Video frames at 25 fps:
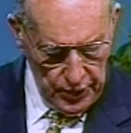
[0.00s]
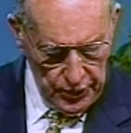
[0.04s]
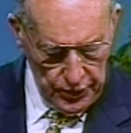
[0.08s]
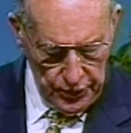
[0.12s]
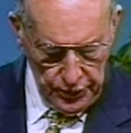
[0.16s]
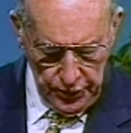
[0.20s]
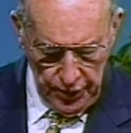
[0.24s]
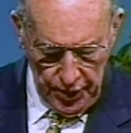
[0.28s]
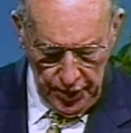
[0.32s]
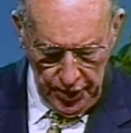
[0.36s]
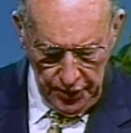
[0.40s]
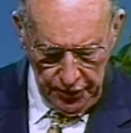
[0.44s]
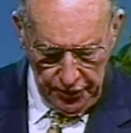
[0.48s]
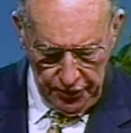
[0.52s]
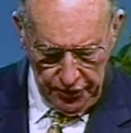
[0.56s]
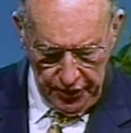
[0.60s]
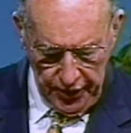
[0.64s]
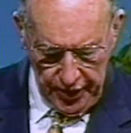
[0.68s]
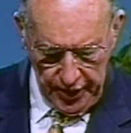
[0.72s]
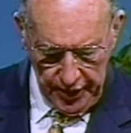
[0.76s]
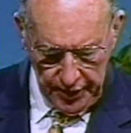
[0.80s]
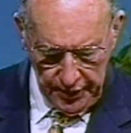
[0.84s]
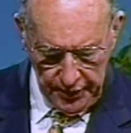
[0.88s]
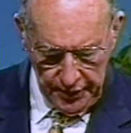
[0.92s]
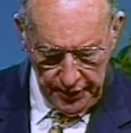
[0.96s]
"Do not
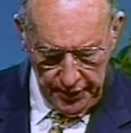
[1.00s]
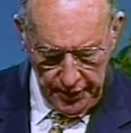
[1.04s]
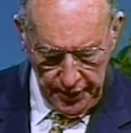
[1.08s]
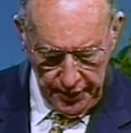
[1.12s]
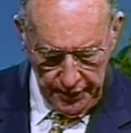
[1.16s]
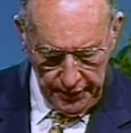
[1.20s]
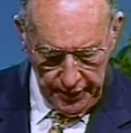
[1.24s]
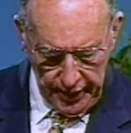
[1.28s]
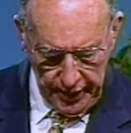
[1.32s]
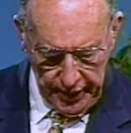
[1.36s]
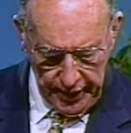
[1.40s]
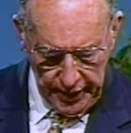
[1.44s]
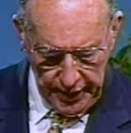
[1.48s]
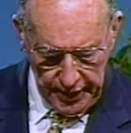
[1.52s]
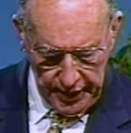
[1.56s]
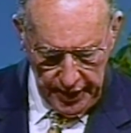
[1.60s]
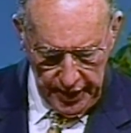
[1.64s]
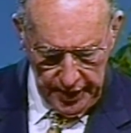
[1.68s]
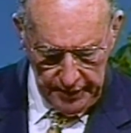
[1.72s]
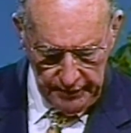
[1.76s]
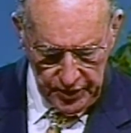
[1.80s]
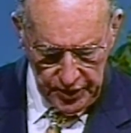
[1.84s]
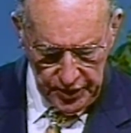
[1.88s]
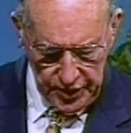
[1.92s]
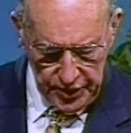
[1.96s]
think that I
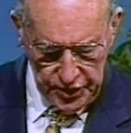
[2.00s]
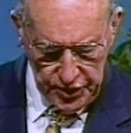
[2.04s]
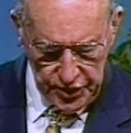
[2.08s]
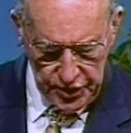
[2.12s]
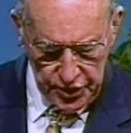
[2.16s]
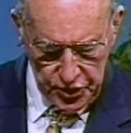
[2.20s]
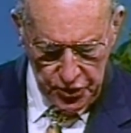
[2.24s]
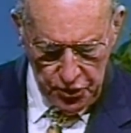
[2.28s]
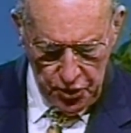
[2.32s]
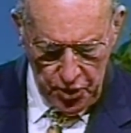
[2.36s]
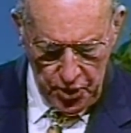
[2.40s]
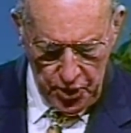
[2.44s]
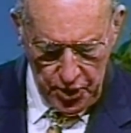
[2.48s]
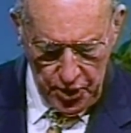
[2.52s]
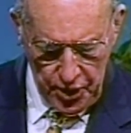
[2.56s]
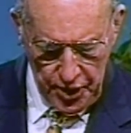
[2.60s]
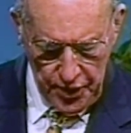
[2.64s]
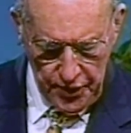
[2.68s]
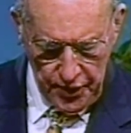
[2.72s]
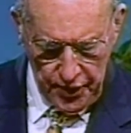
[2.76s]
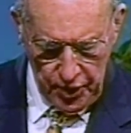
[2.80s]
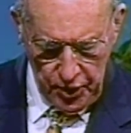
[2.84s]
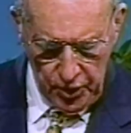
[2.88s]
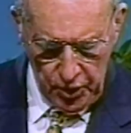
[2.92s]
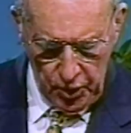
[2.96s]
came to
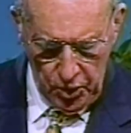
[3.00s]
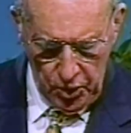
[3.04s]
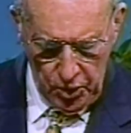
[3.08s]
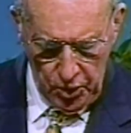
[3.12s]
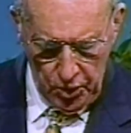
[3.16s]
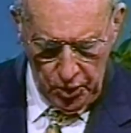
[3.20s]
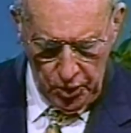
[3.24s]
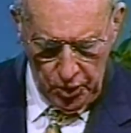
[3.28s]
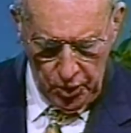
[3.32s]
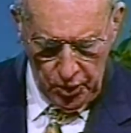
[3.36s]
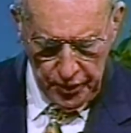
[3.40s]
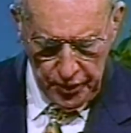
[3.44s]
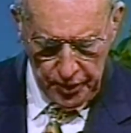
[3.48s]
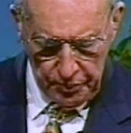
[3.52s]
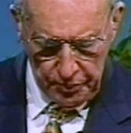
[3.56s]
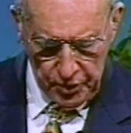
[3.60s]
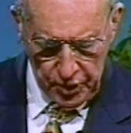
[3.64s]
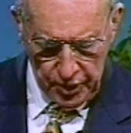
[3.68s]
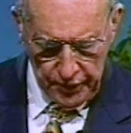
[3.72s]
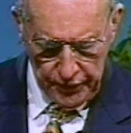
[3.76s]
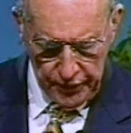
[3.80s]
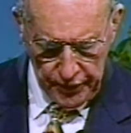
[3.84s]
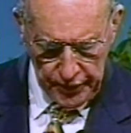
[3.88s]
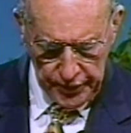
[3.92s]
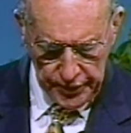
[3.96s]
destroy the law or the
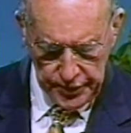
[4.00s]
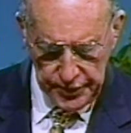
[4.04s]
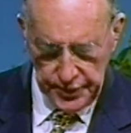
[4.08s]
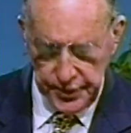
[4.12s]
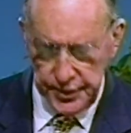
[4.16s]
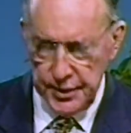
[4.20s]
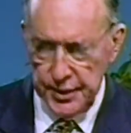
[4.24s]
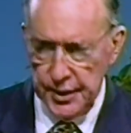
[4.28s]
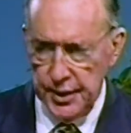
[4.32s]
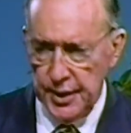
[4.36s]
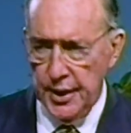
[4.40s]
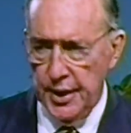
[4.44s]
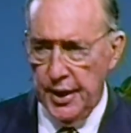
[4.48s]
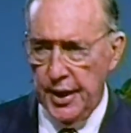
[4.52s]
prophets."